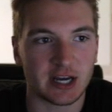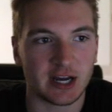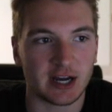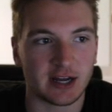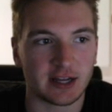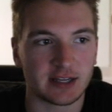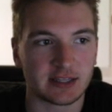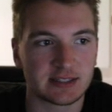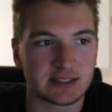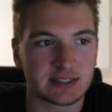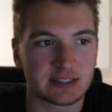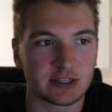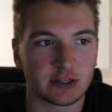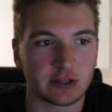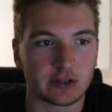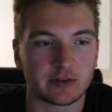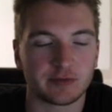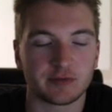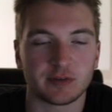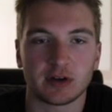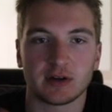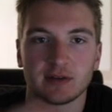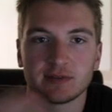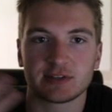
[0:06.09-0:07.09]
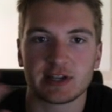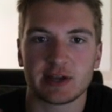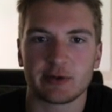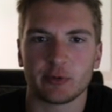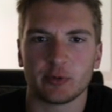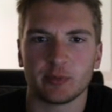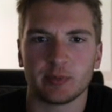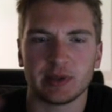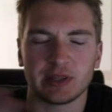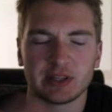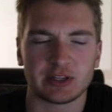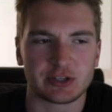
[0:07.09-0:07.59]
Uh, it still involves
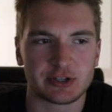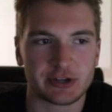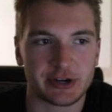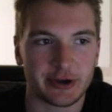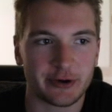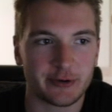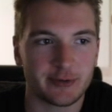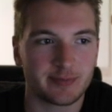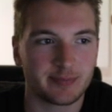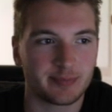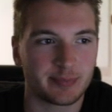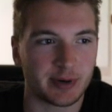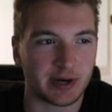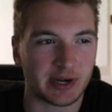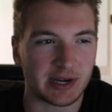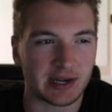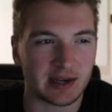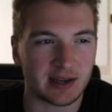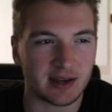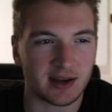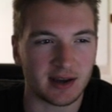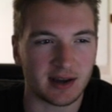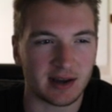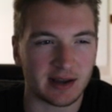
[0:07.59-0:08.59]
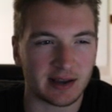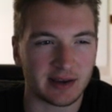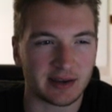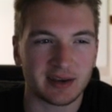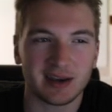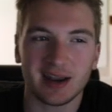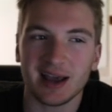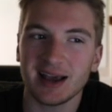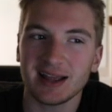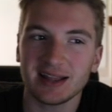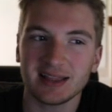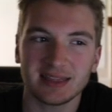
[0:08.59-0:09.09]
MLB The Show, but uh,
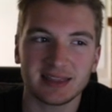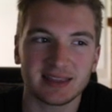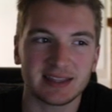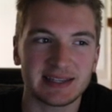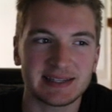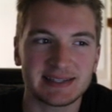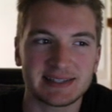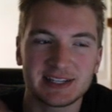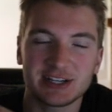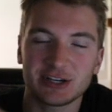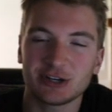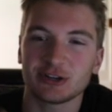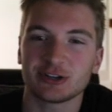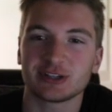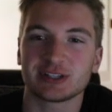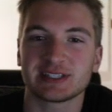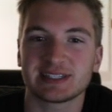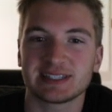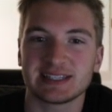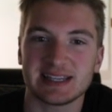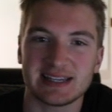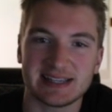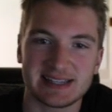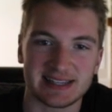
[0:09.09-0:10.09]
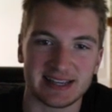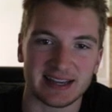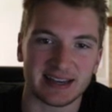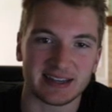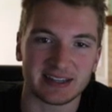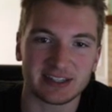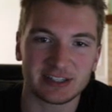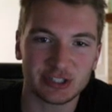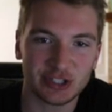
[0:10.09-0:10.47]
not this year's season.